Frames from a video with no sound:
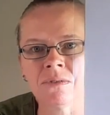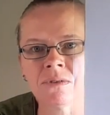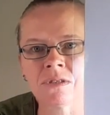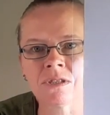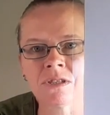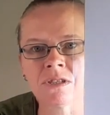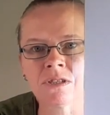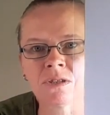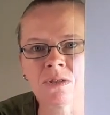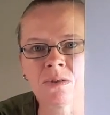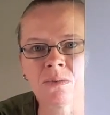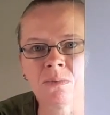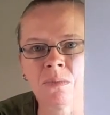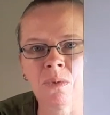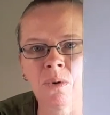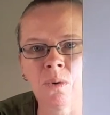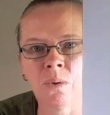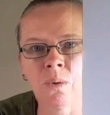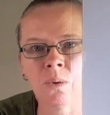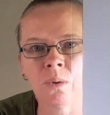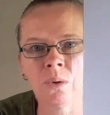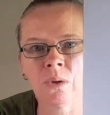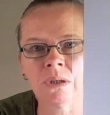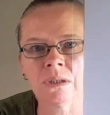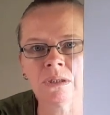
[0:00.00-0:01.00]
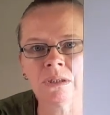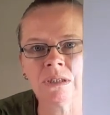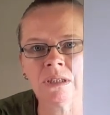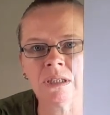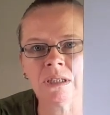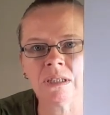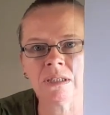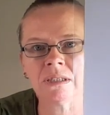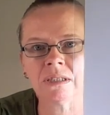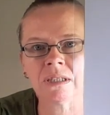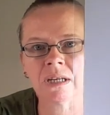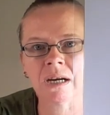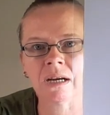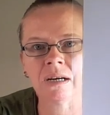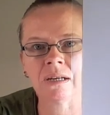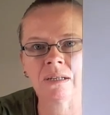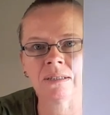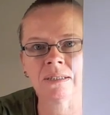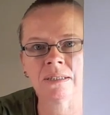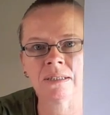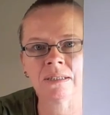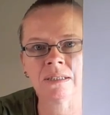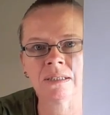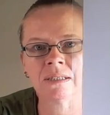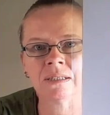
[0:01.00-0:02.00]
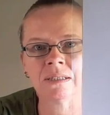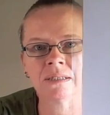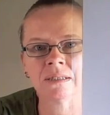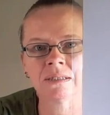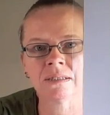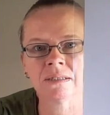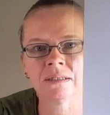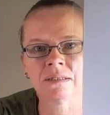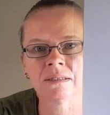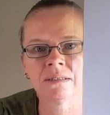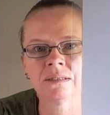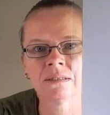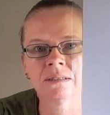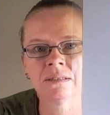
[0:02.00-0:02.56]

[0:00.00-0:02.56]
smaller detail in this.